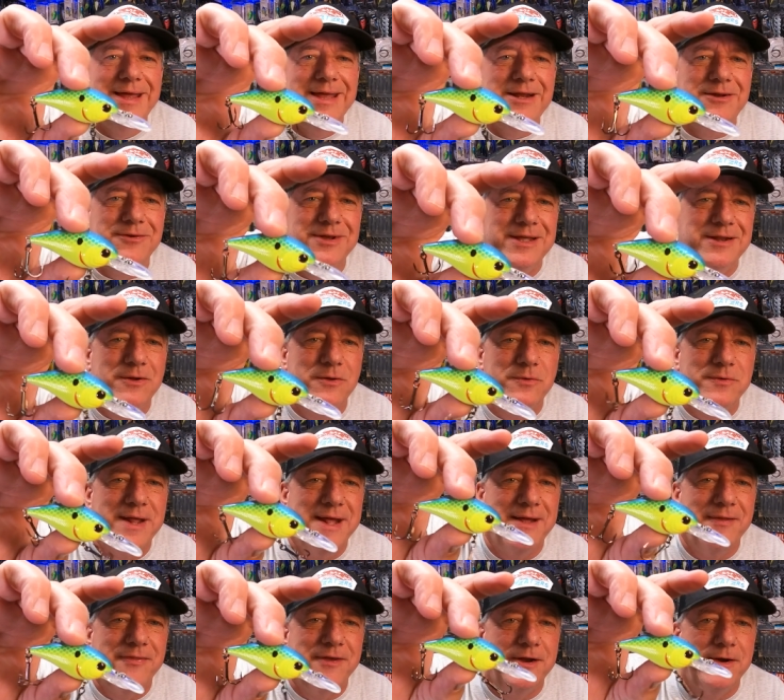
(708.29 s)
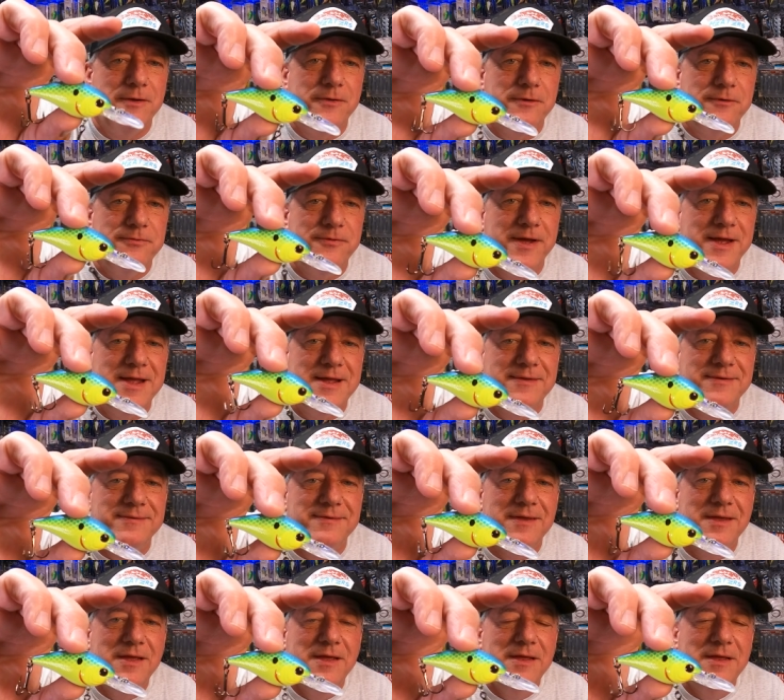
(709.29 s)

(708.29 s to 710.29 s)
It'll get on down there in their face.